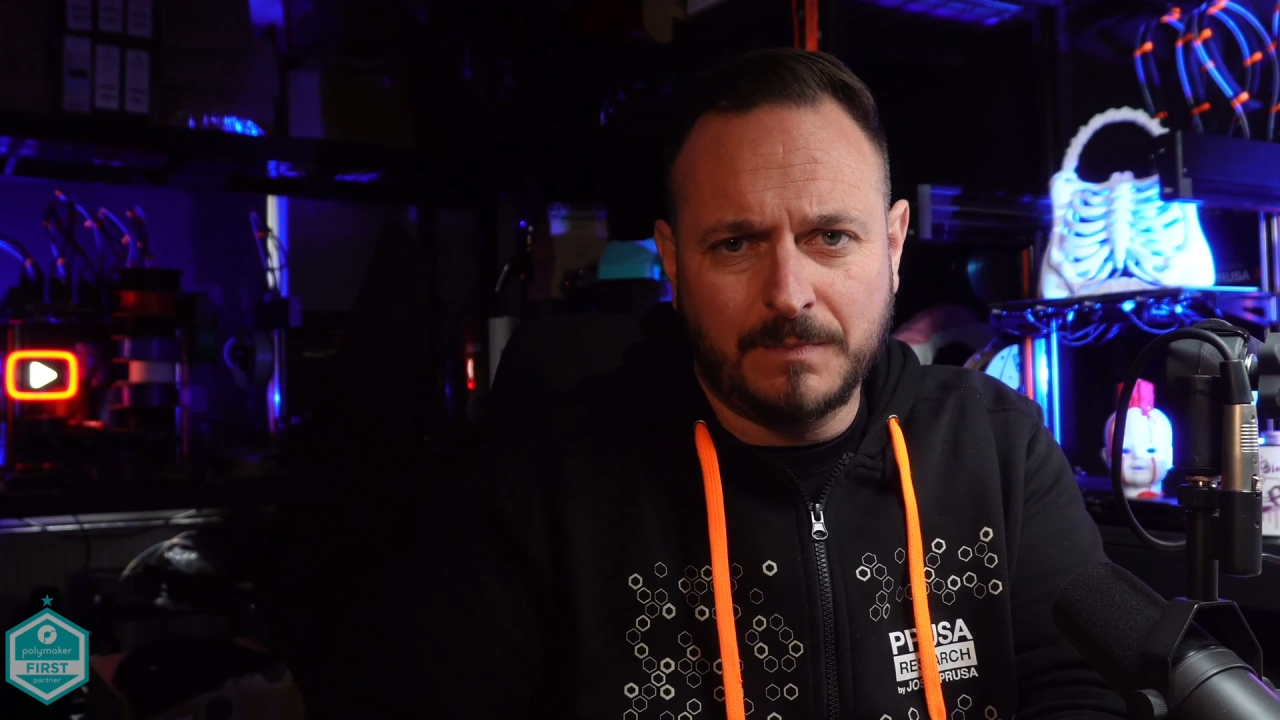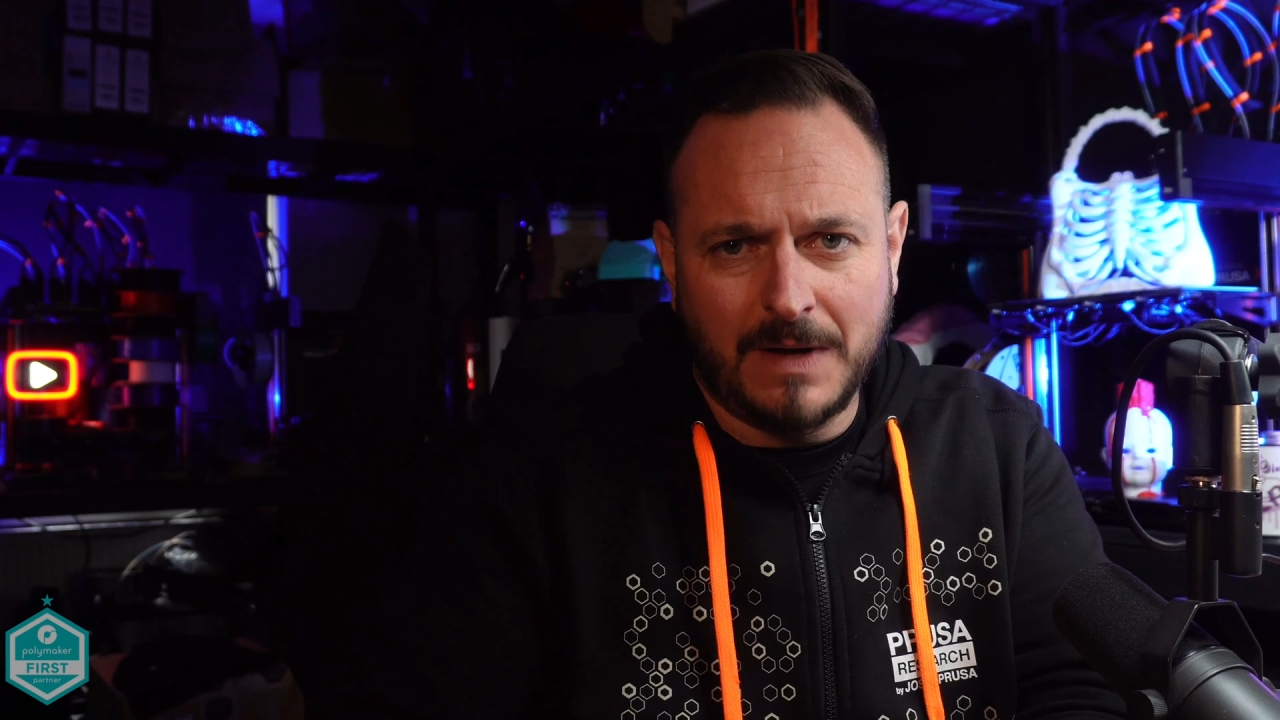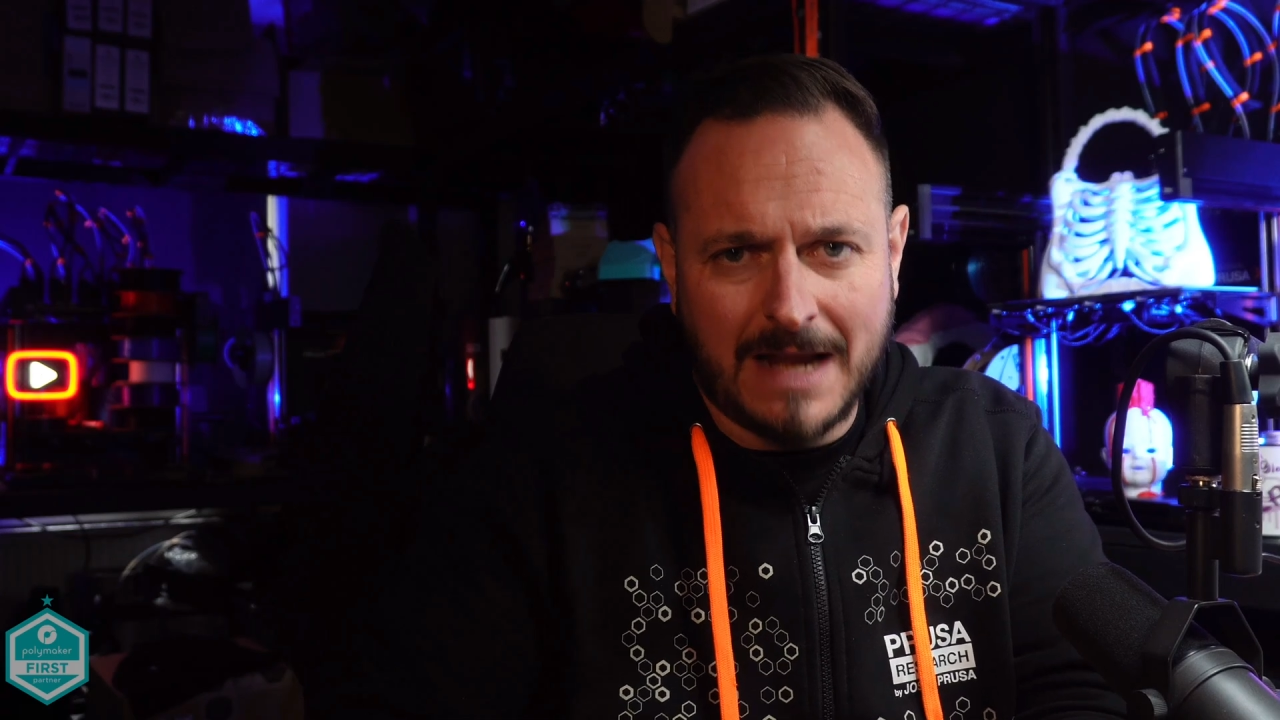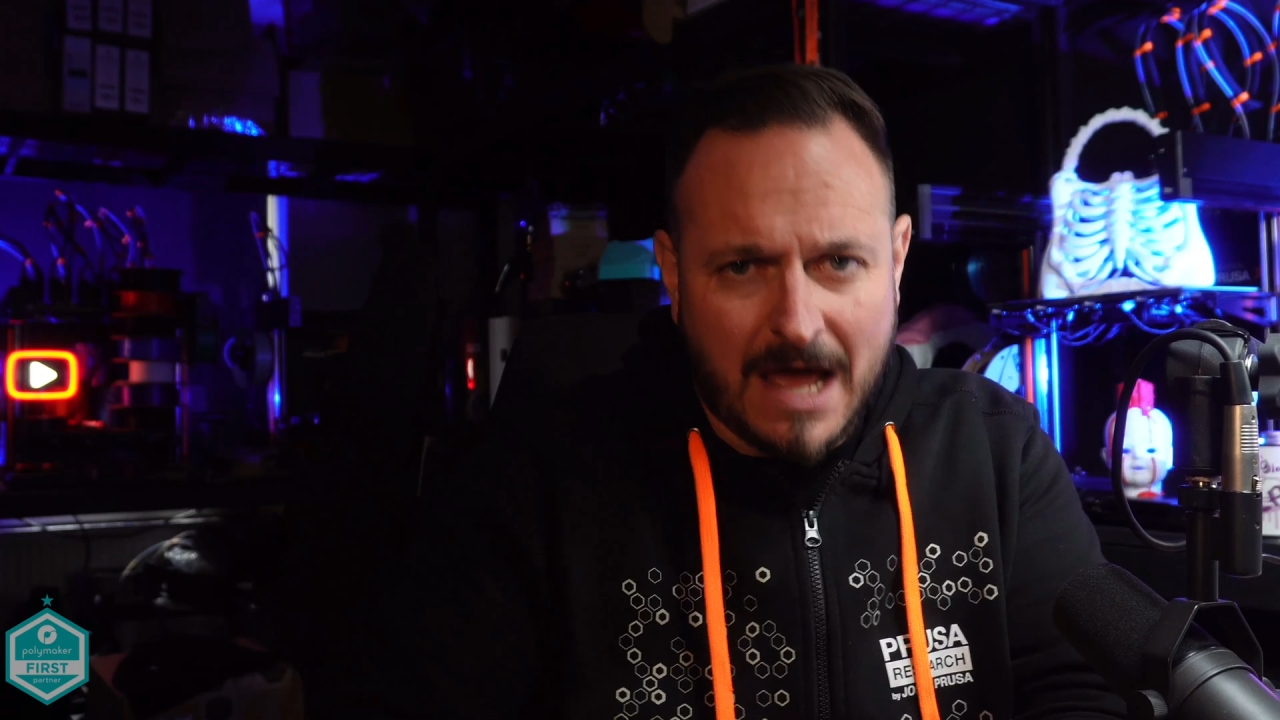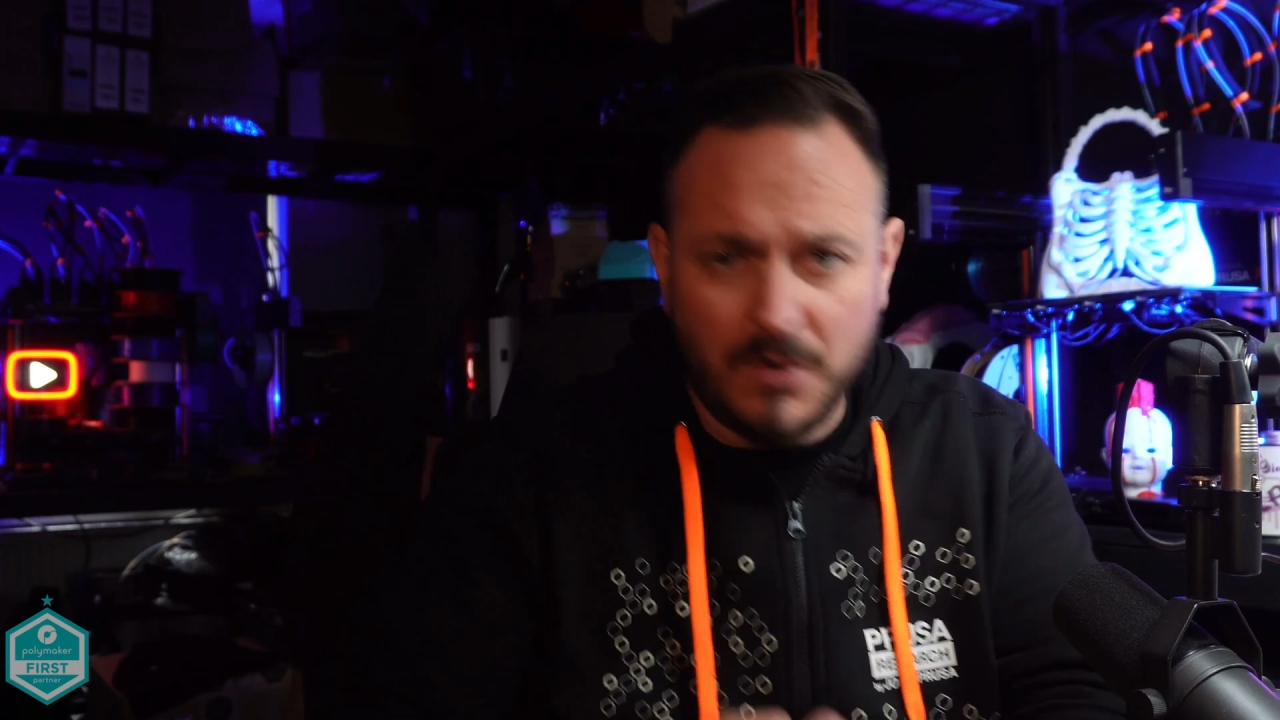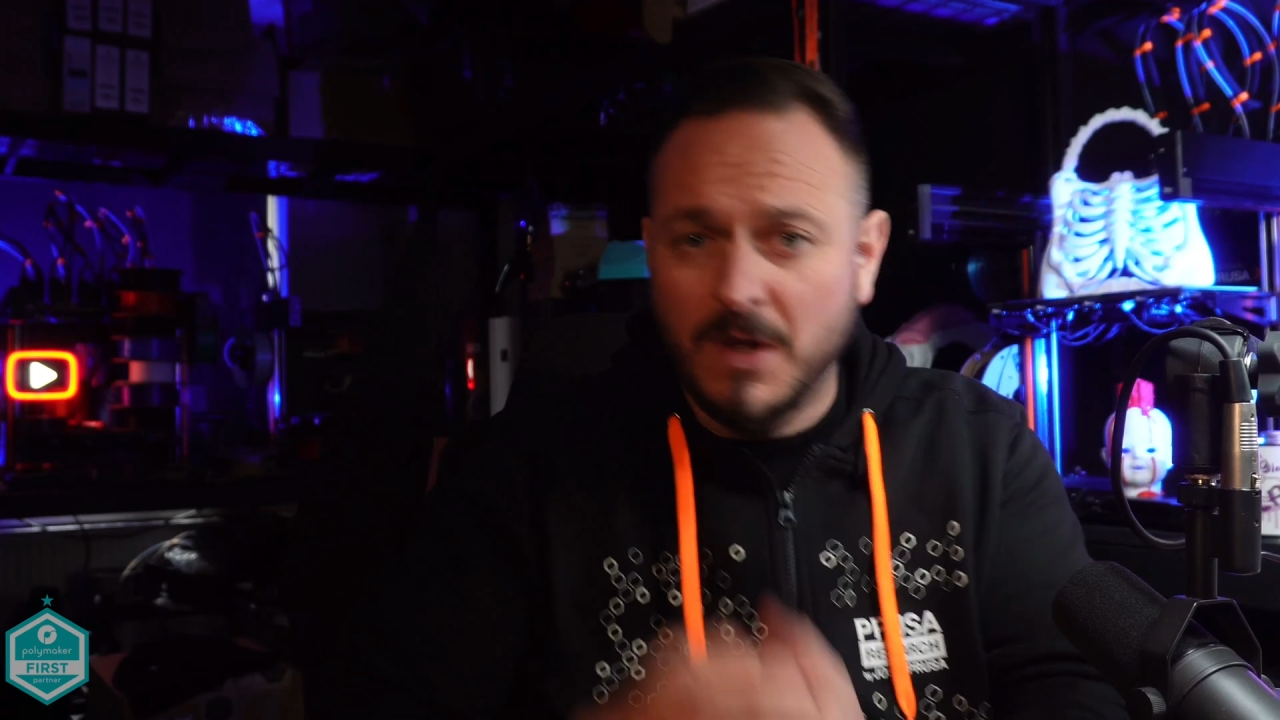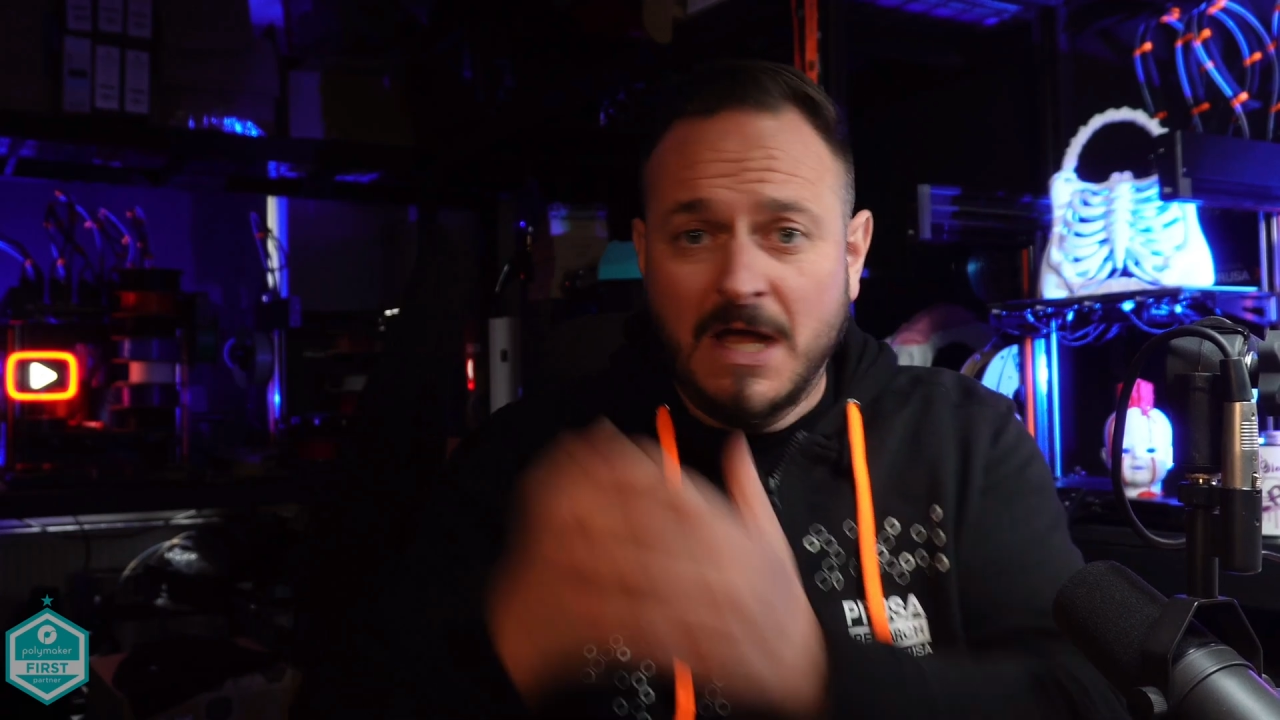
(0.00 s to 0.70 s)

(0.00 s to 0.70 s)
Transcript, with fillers: below.